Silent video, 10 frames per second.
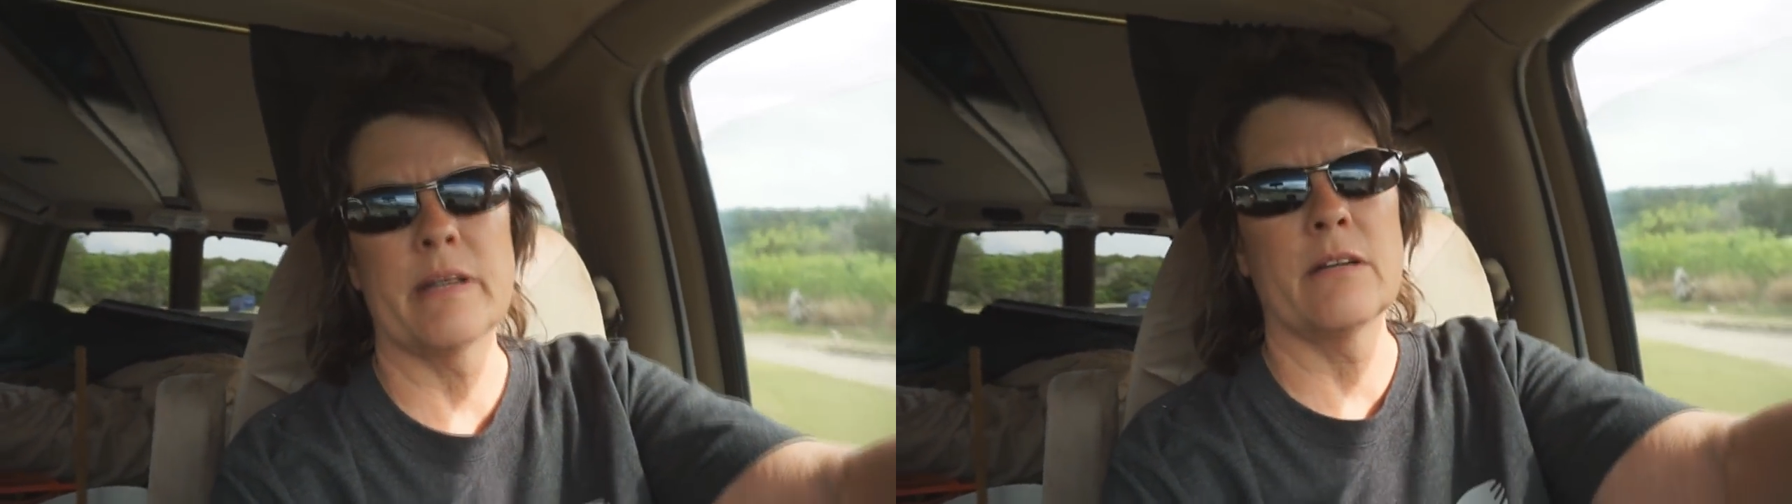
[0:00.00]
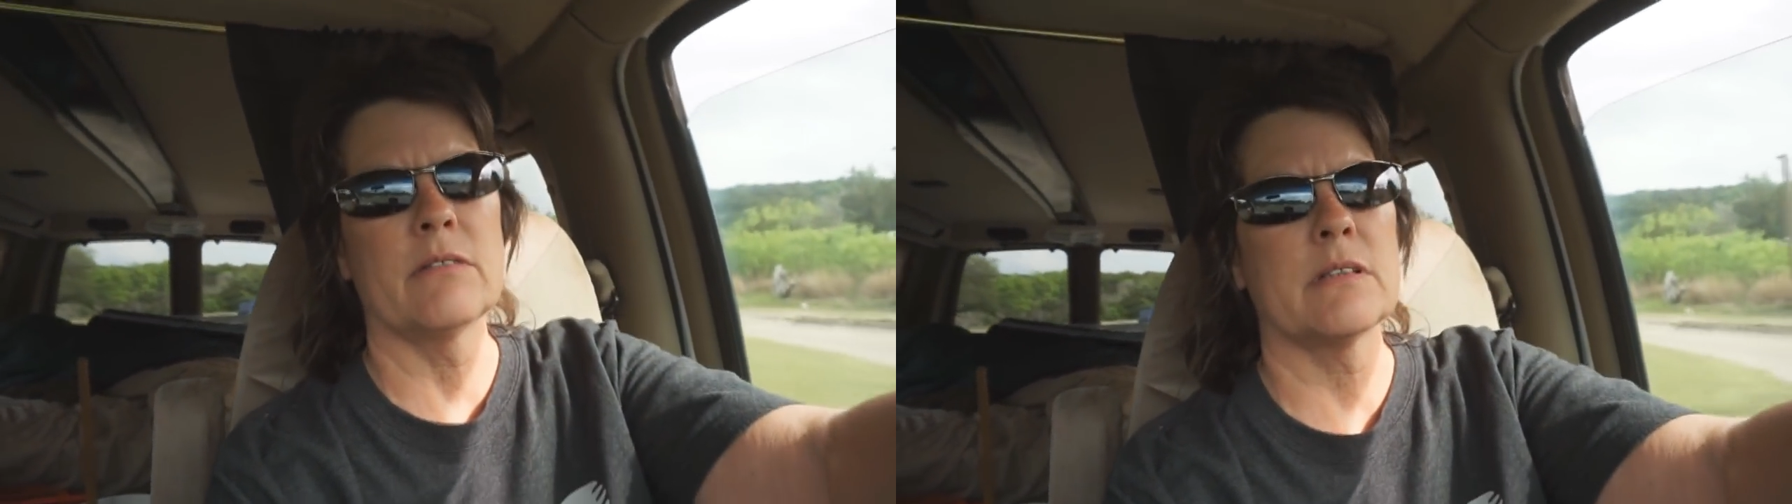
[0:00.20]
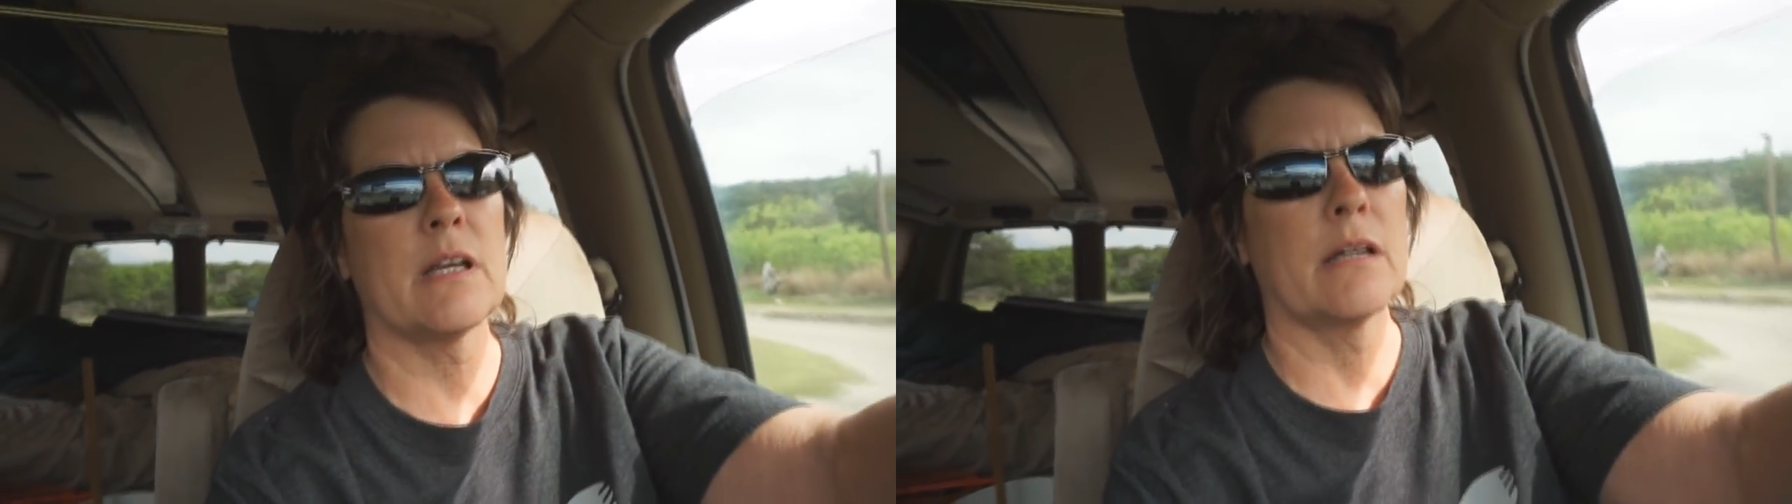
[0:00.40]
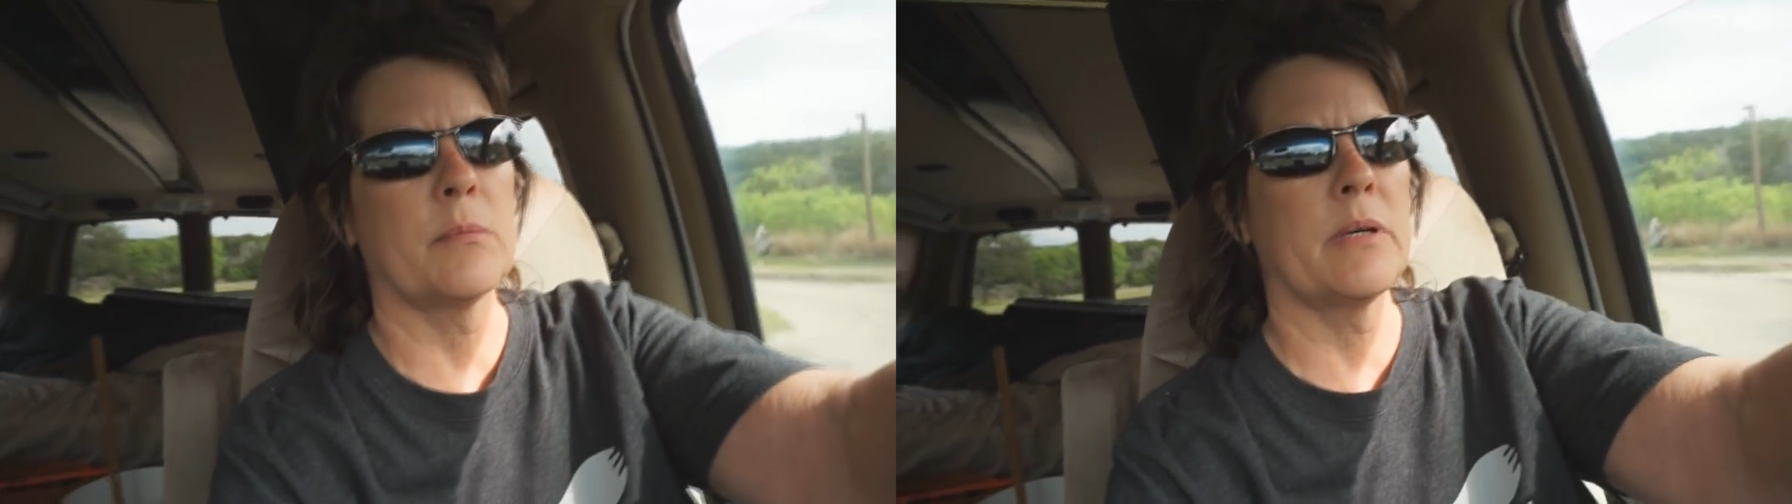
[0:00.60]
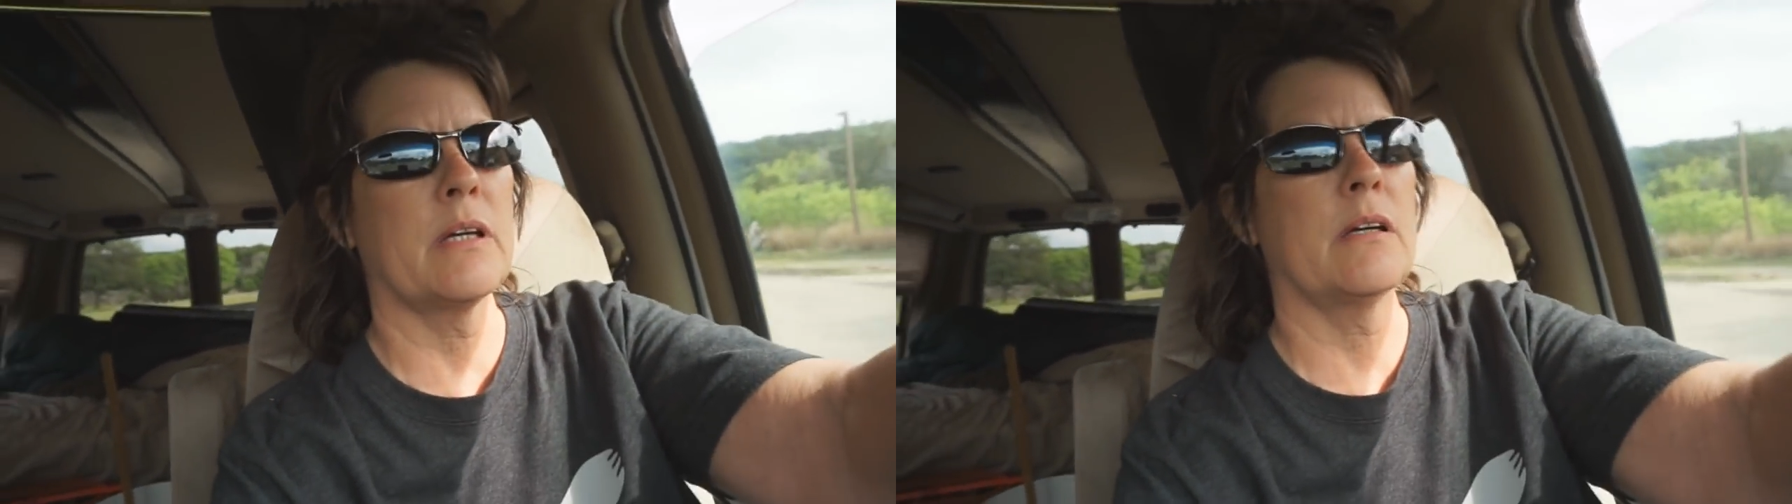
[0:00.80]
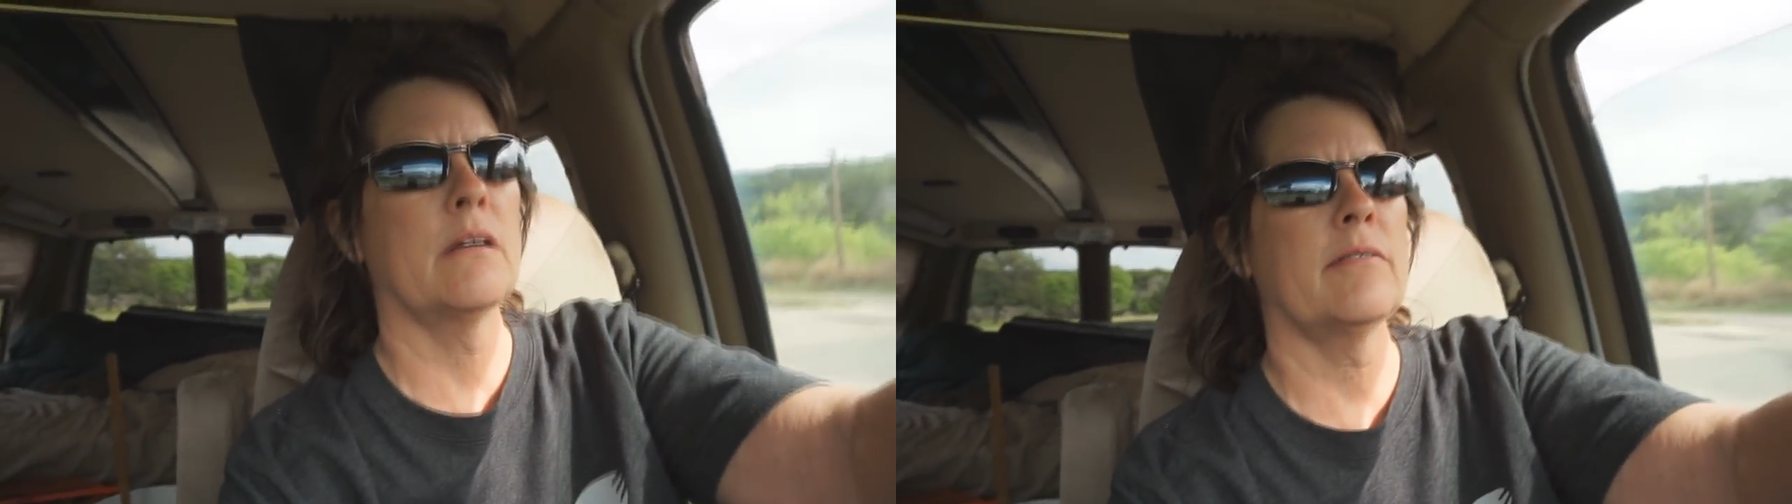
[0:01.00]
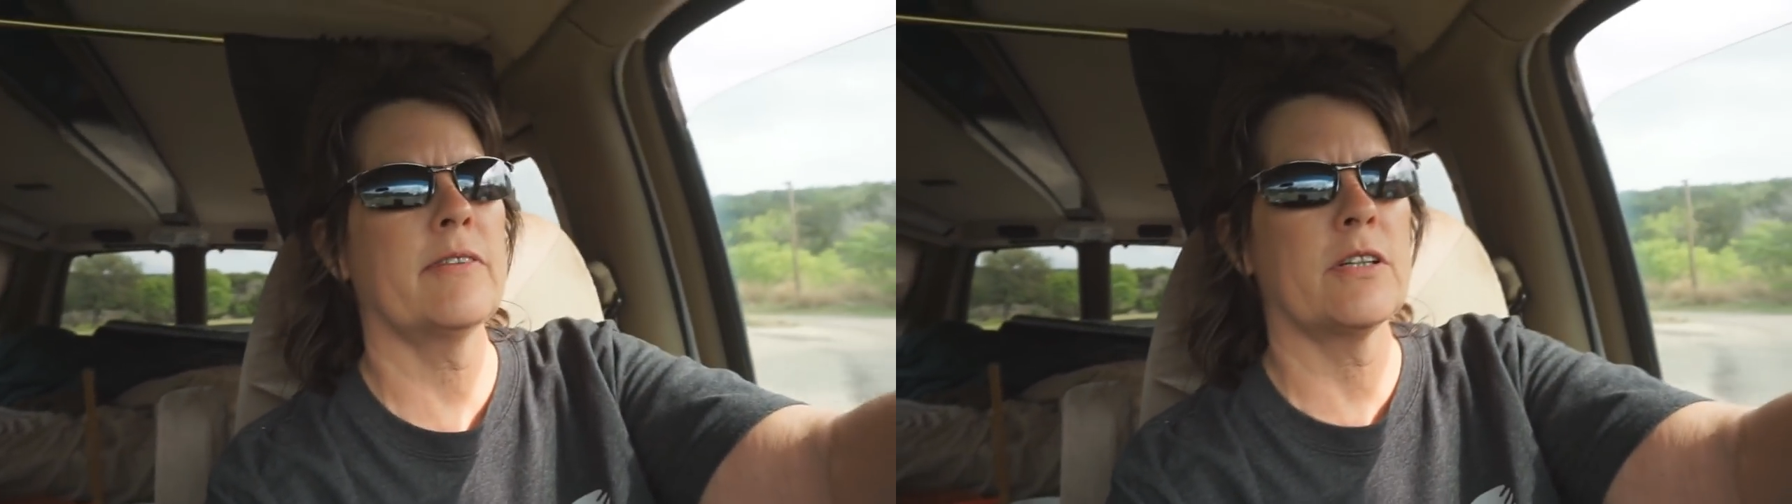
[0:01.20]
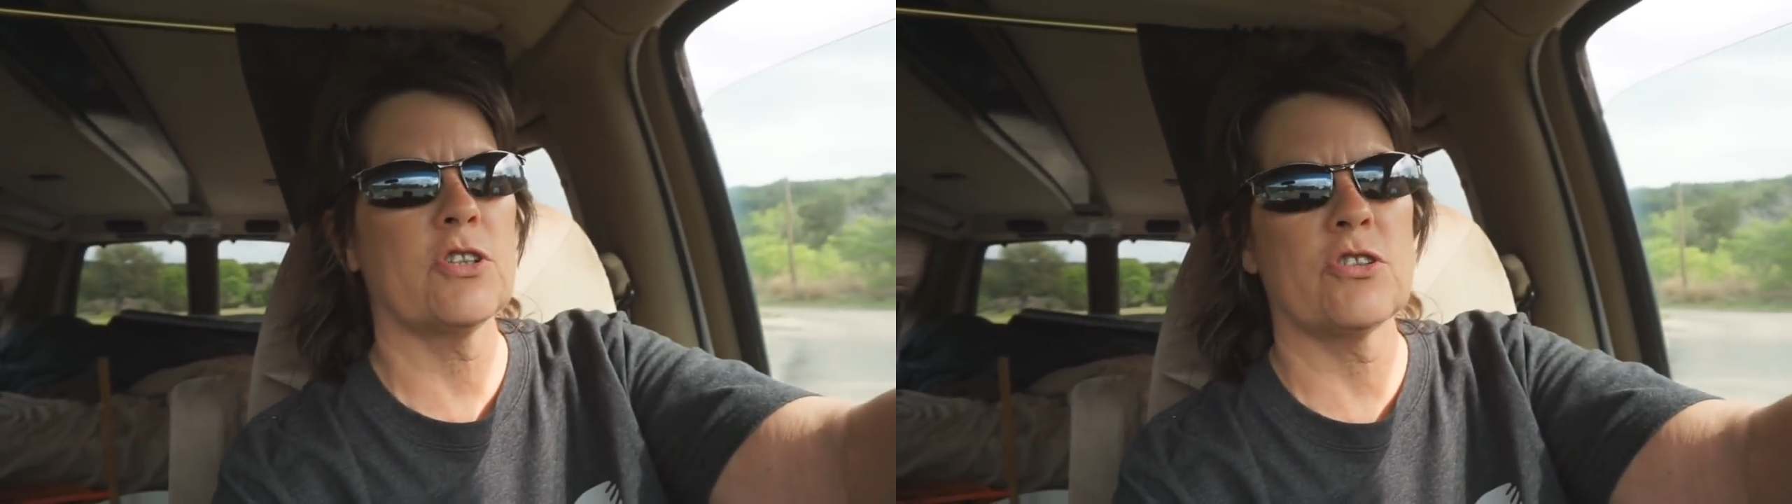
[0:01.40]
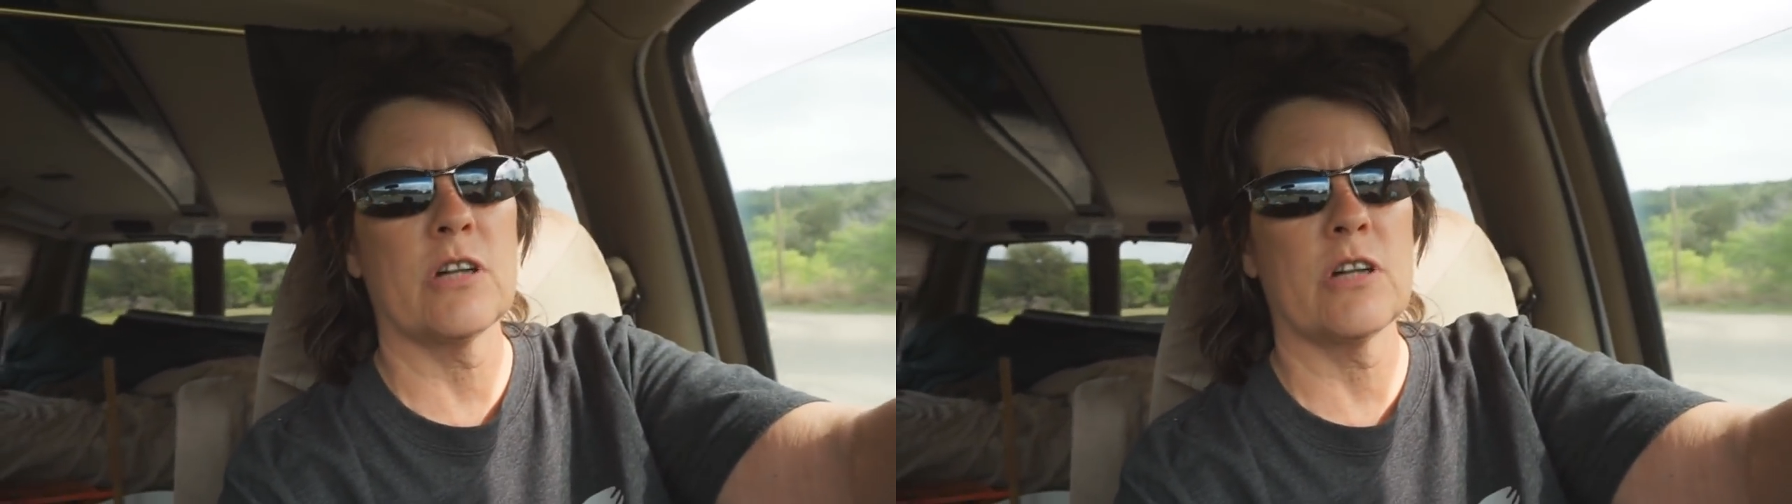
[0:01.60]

I know it's going to be finished